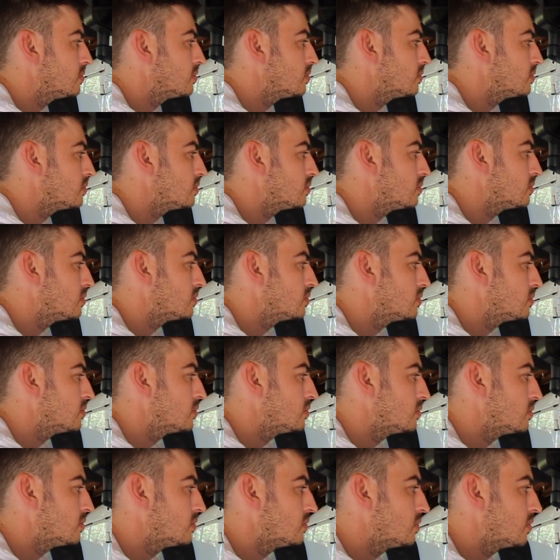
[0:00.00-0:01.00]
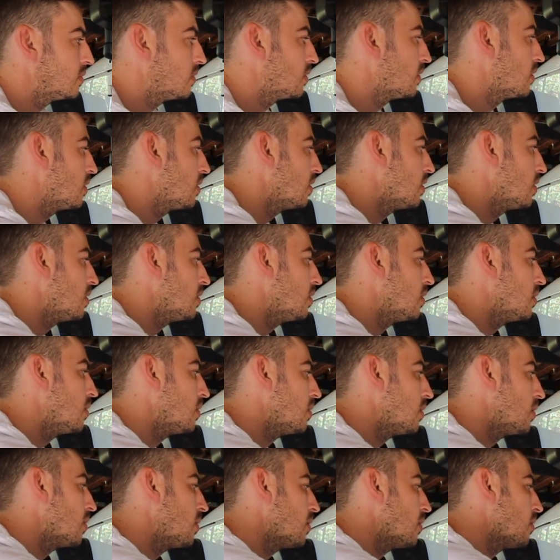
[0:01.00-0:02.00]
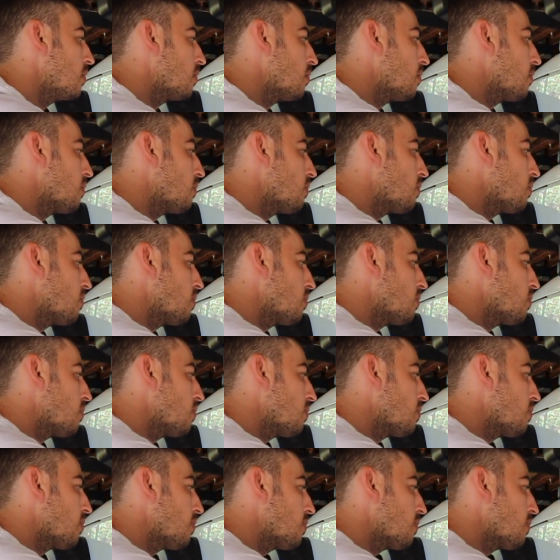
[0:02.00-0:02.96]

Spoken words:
(no one is talking)